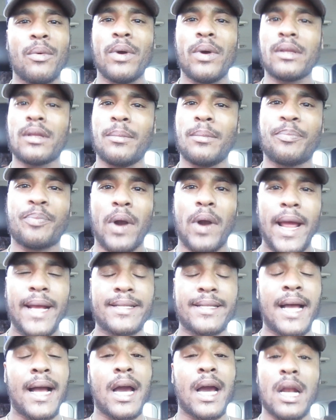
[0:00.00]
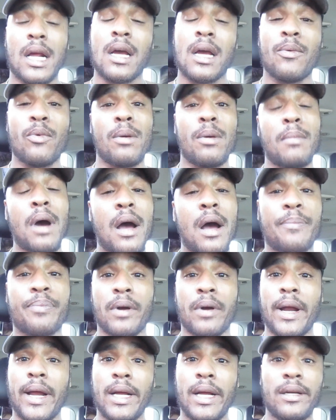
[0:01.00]
with them pranks. I gotta come with my
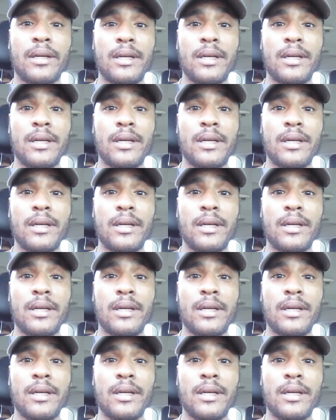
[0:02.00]
prank.